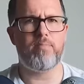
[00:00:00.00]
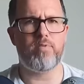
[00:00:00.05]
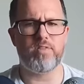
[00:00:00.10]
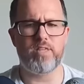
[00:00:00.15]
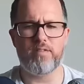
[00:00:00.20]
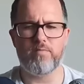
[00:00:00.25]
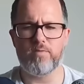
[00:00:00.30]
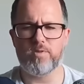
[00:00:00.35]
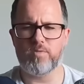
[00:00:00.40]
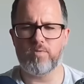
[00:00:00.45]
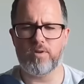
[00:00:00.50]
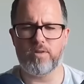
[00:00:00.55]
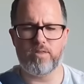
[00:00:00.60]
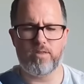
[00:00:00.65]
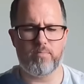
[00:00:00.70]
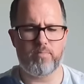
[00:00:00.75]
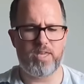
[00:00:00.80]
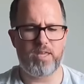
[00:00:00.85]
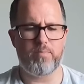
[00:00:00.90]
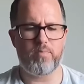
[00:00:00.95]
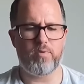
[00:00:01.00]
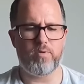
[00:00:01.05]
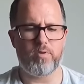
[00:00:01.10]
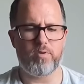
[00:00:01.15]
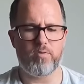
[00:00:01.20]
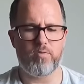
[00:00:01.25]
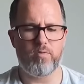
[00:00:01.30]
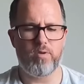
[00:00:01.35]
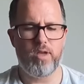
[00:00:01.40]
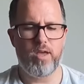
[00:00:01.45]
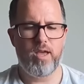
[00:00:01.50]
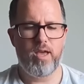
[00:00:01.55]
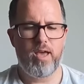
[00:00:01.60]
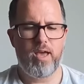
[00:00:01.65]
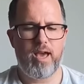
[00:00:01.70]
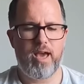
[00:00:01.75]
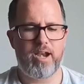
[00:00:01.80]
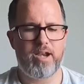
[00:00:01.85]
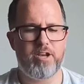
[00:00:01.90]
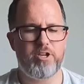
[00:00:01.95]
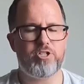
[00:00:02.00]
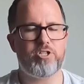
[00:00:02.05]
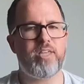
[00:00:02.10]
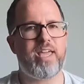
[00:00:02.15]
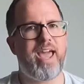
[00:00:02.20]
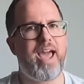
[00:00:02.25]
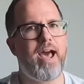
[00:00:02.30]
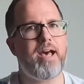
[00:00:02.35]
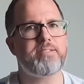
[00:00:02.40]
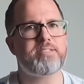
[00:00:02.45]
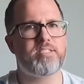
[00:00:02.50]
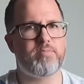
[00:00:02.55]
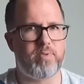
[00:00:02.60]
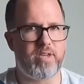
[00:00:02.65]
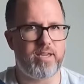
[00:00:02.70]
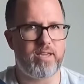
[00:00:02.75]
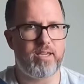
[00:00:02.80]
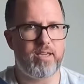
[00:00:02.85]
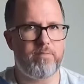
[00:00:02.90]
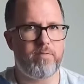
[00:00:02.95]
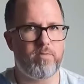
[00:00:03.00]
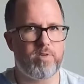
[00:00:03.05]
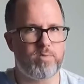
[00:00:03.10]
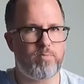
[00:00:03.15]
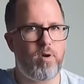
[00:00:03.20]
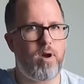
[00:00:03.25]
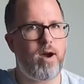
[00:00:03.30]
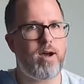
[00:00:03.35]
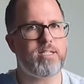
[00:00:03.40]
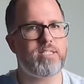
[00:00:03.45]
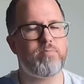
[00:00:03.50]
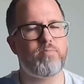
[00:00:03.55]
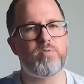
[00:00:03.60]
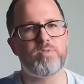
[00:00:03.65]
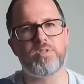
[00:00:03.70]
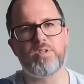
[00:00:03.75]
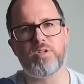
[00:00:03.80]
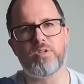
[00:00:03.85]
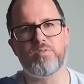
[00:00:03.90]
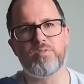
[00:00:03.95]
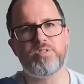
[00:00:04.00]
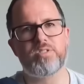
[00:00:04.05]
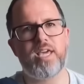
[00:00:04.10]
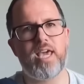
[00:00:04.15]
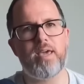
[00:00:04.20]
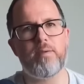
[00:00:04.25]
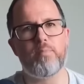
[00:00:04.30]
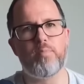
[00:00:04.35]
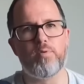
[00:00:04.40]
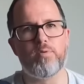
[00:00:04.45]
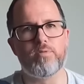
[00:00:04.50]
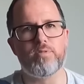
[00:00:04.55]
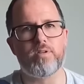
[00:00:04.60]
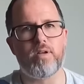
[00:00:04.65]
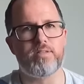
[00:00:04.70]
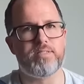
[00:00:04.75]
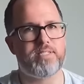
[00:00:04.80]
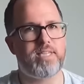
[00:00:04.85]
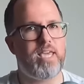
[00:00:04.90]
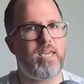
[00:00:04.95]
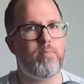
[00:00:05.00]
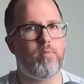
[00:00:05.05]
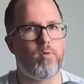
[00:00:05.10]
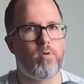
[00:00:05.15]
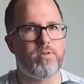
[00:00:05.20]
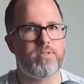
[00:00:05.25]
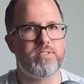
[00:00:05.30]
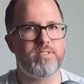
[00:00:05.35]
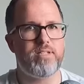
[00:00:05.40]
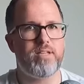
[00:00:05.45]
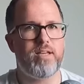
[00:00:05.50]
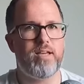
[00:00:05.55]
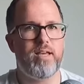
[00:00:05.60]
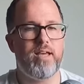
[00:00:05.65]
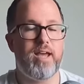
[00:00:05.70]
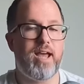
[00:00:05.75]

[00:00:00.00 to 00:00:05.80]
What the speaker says: believe, was one of the people who had initially asked me if it was possible to use skate boots on ski boards.